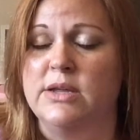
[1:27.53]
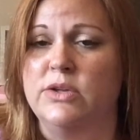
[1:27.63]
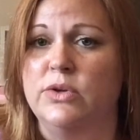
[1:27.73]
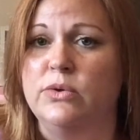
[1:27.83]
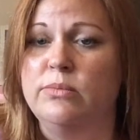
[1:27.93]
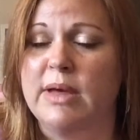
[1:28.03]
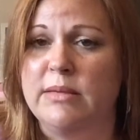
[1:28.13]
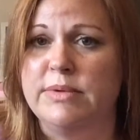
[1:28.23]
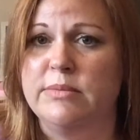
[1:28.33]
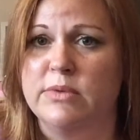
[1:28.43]
You
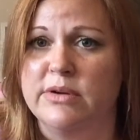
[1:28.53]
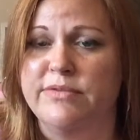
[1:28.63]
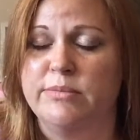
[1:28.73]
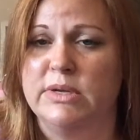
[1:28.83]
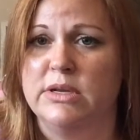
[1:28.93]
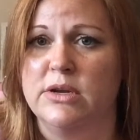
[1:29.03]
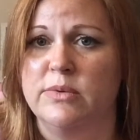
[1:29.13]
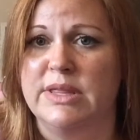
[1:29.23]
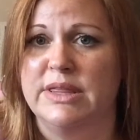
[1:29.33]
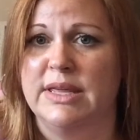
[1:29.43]
might be more familiar
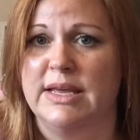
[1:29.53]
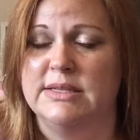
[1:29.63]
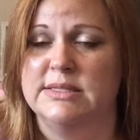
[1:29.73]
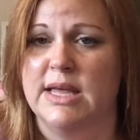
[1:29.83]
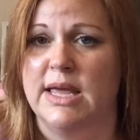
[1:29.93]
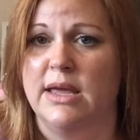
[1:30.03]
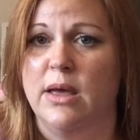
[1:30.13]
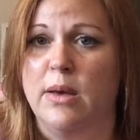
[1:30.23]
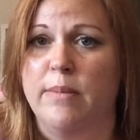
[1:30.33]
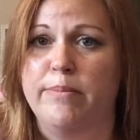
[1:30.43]
with things like
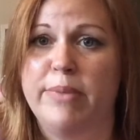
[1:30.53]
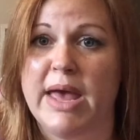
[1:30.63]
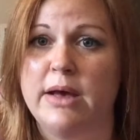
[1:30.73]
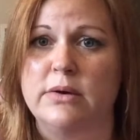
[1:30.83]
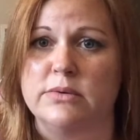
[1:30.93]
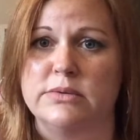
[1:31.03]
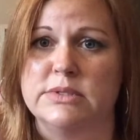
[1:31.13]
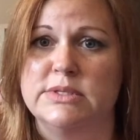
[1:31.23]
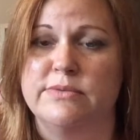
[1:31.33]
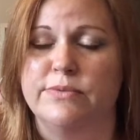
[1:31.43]

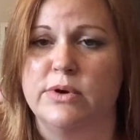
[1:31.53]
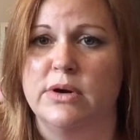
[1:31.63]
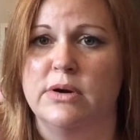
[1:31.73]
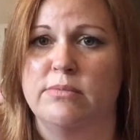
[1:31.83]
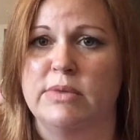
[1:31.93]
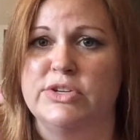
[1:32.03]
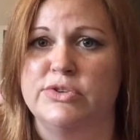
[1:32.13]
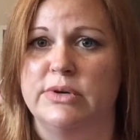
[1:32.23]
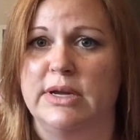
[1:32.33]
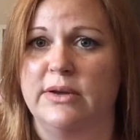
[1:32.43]
pounds for
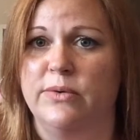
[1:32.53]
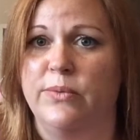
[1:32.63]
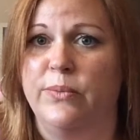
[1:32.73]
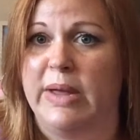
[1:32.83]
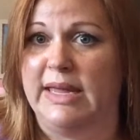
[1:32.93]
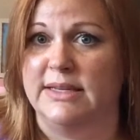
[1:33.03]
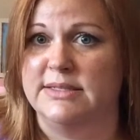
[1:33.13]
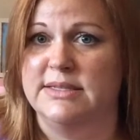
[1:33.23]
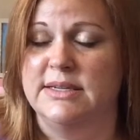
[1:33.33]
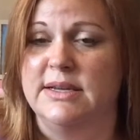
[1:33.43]
measuring
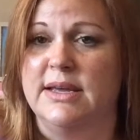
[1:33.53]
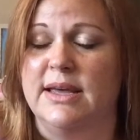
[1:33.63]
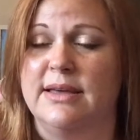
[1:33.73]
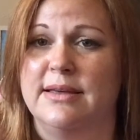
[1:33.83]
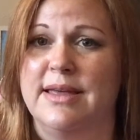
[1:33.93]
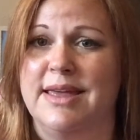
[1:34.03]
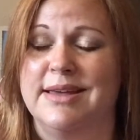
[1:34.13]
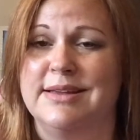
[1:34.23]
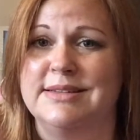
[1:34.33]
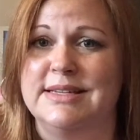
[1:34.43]
weight.
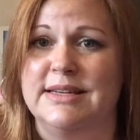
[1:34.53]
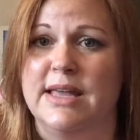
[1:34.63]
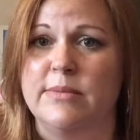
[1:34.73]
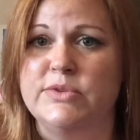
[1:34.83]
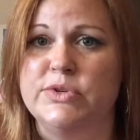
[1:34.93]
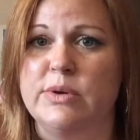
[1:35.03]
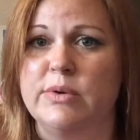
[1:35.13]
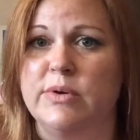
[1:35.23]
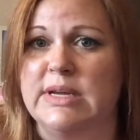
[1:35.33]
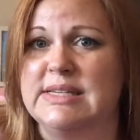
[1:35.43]
And in chemistry, we're
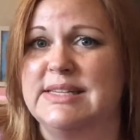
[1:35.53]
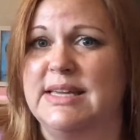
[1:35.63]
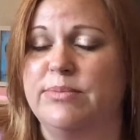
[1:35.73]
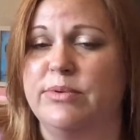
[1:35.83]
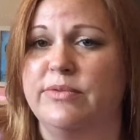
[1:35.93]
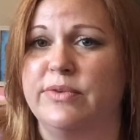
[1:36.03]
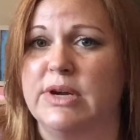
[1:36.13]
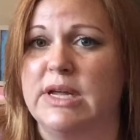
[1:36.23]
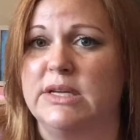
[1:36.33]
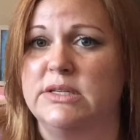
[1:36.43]
going to keep
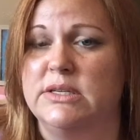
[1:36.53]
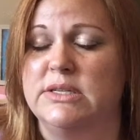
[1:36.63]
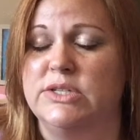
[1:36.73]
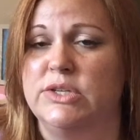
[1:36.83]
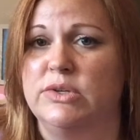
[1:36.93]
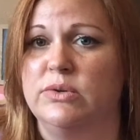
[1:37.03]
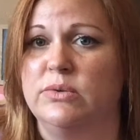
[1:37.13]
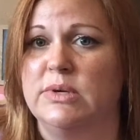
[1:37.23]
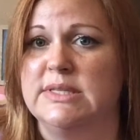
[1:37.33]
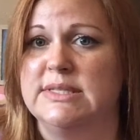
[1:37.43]
referring
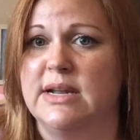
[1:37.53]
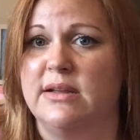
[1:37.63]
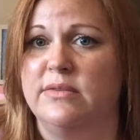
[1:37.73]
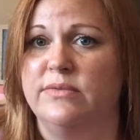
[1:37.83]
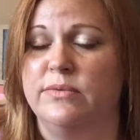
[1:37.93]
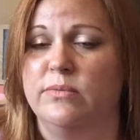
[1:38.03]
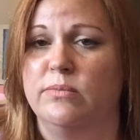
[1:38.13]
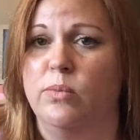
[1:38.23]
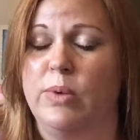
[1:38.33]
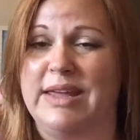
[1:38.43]
to, instead of
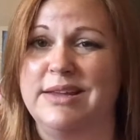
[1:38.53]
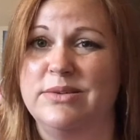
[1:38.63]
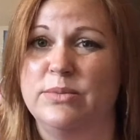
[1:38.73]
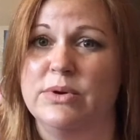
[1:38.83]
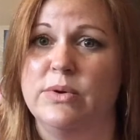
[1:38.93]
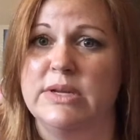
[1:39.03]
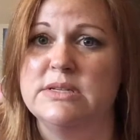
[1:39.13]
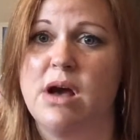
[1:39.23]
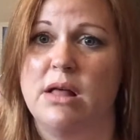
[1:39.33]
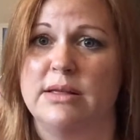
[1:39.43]
weight, we're going to
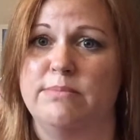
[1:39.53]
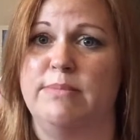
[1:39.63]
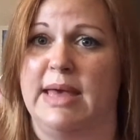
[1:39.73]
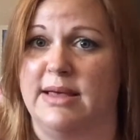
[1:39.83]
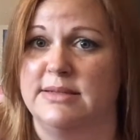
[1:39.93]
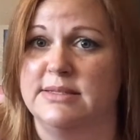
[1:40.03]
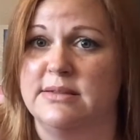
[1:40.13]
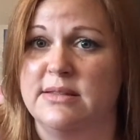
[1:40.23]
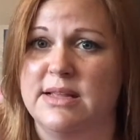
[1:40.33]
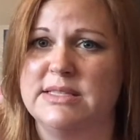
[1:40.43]
call it mass.
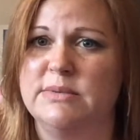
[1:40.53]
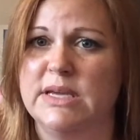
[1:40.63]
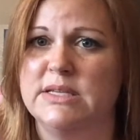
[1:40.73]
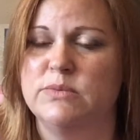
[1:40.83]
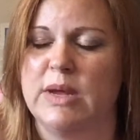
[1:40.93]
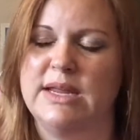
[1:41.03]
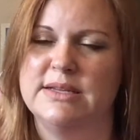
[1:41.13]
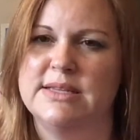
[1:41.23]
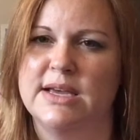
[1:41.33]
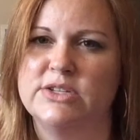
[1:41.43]
And that's because weight
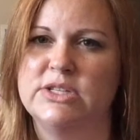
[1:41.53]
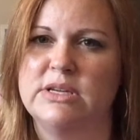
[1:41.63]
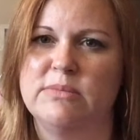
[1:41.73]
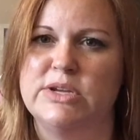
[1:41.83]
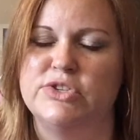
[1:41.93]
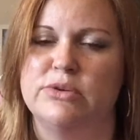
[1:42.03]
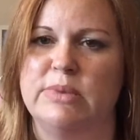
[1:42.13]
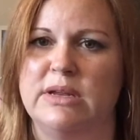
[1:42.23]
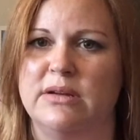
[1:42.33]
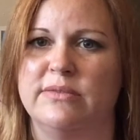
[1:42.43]
is actually a
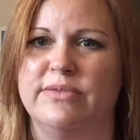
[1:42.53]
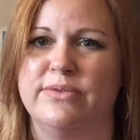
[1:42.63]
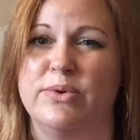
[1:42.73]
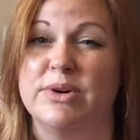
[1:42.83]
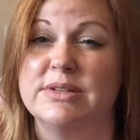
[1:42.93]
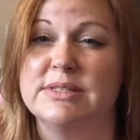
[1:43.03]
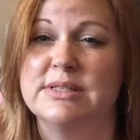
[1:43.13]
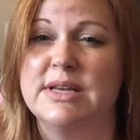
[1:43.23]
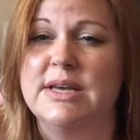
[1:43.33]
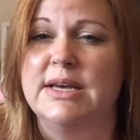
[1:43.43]
measurement of
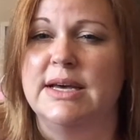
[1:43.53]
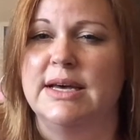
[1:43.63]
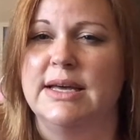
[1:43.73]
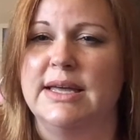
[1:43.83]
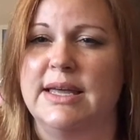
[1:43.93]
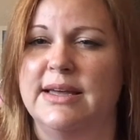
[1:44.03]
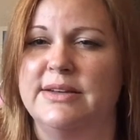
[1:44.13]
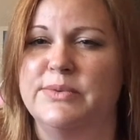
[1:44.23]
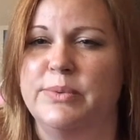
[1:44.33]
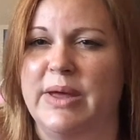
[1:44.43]
force.
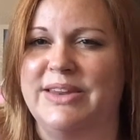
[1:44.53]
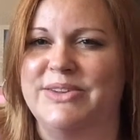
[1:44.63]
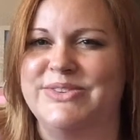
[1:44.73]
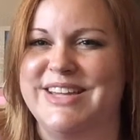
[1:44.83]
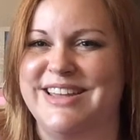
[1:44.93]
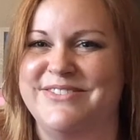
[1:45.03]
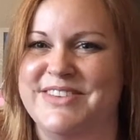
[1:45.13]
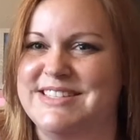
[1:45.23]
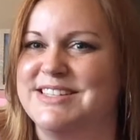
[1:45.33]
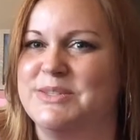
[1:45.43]
And when you take
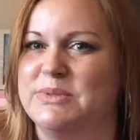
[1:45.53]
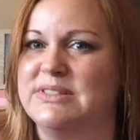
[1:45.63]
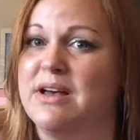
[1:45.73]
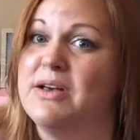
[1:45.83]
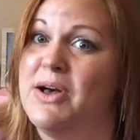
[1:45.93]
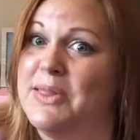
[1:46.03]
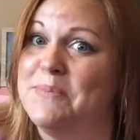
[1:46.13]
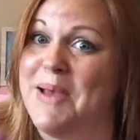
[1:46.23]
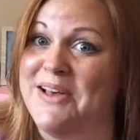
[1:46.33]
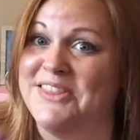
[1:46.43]
physics, we'll talk all
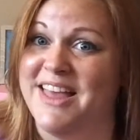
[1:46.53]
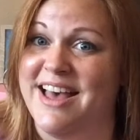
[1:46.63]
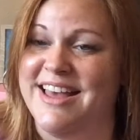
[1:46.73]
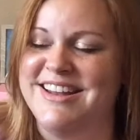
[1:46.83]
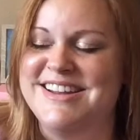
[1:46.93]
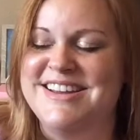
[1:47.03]
about that.